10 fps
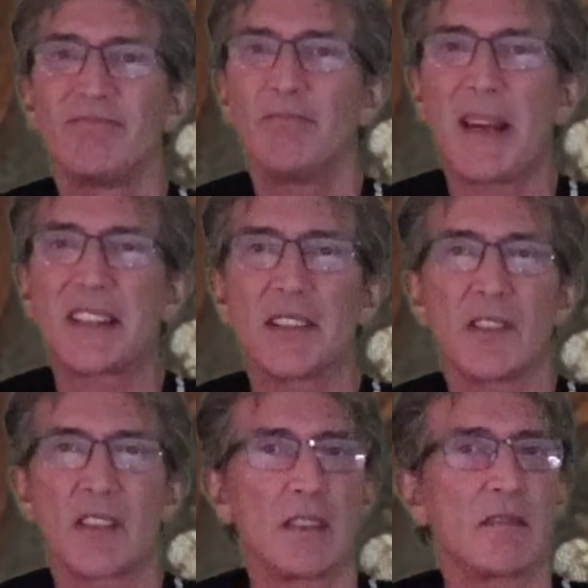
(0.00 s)

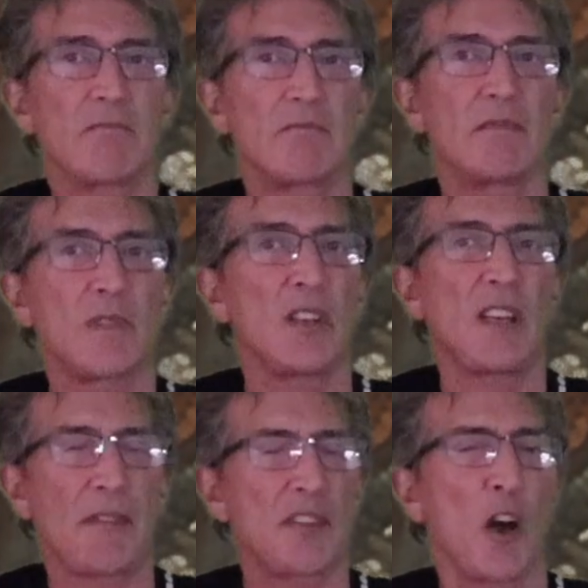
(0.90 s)
methods, and you'd
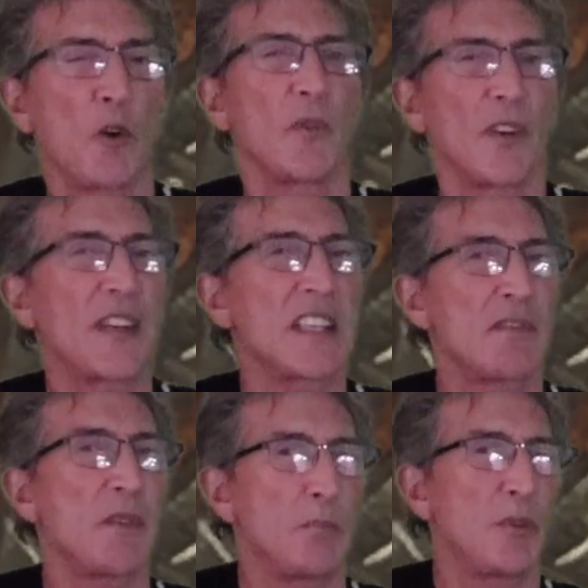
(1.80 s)
have to hope that things
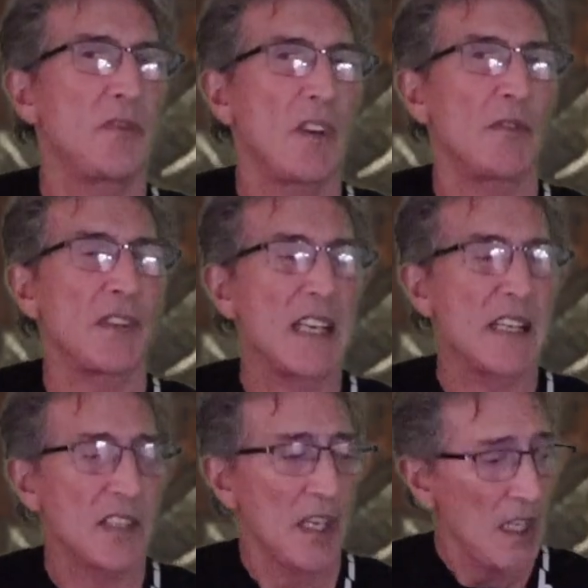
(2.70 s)
have improved over the
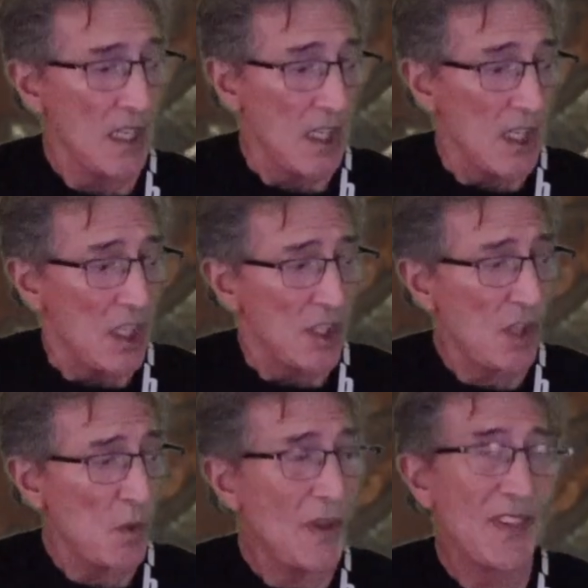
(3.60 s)
years.
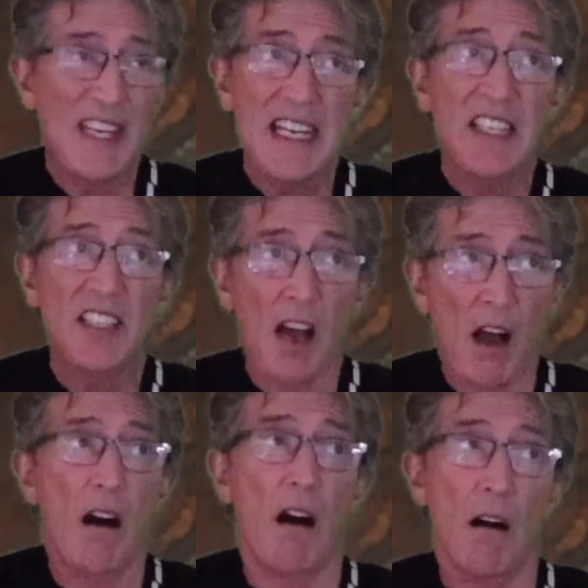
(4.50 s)
So these
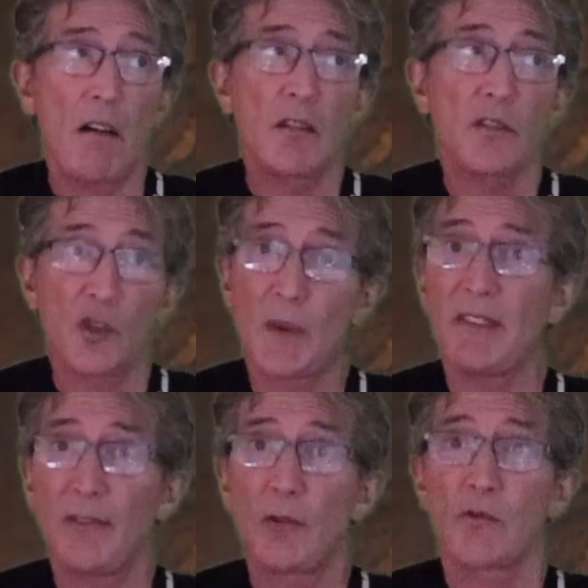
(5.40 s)
are
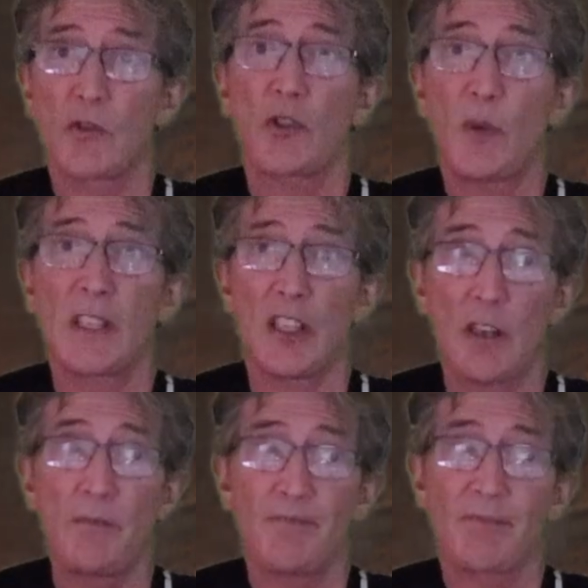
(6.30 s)
2,400 quid
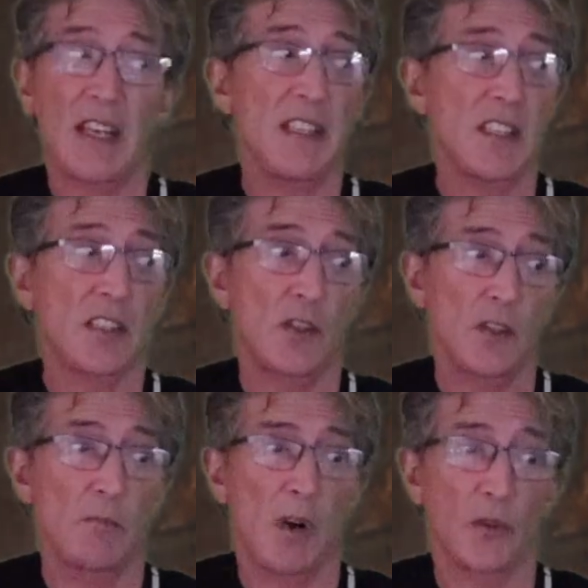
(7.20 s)
new, and it's a
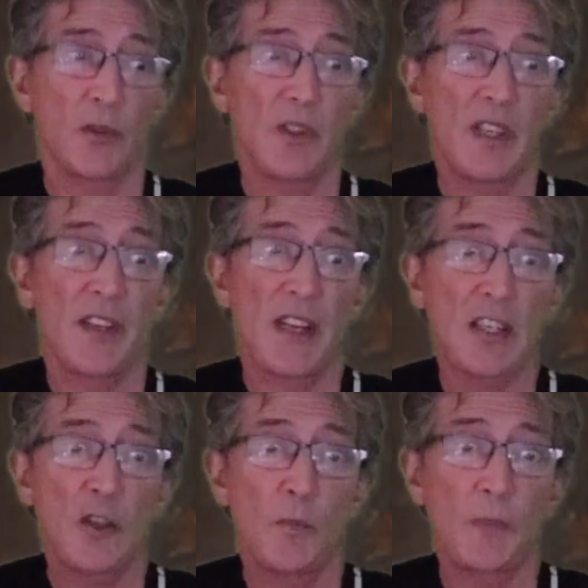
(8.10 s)
current model, and they
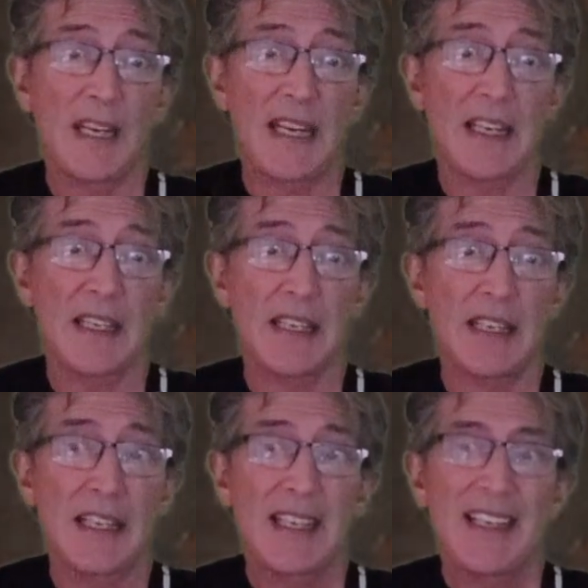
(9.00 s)
come
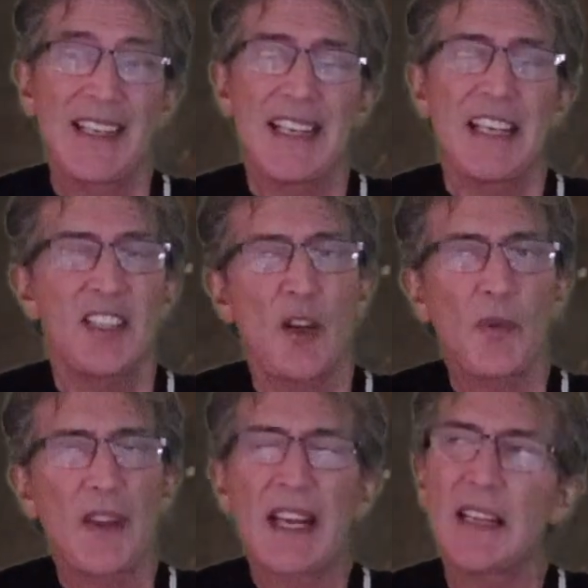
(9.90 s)
in. So